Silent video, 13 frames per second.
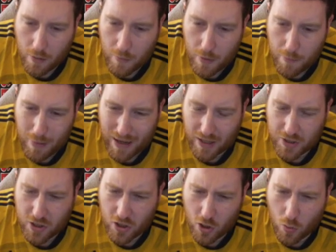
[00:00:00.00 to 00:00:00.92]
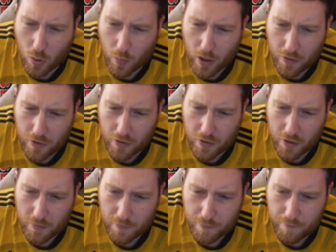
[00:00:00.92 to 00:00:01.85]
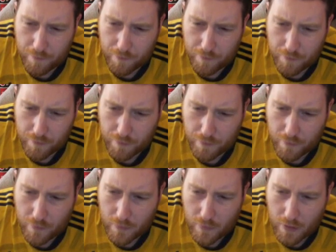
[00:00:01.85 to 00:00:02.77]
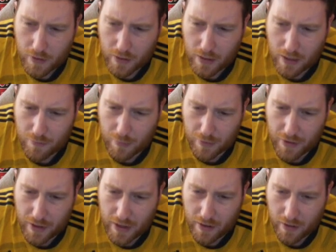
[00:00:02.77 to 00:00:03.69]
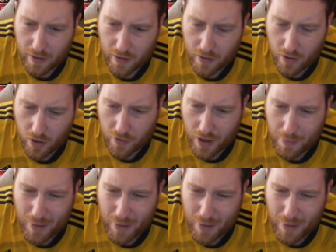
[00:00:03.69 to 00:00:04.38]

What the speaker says: Palace can go one way or the other. I think I'll be there or there, but I